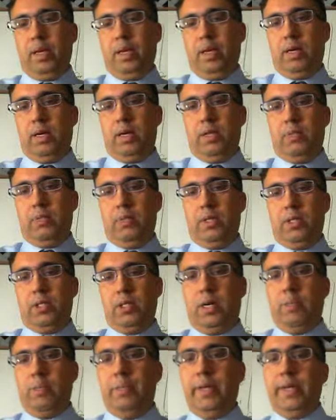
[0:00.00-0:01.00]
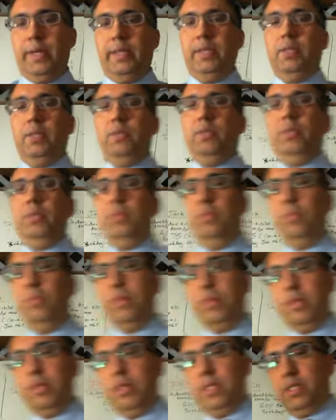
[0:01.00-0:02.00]
One topic in it
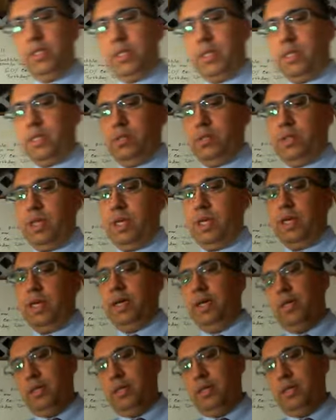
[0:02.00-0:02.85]
we're going to discuss today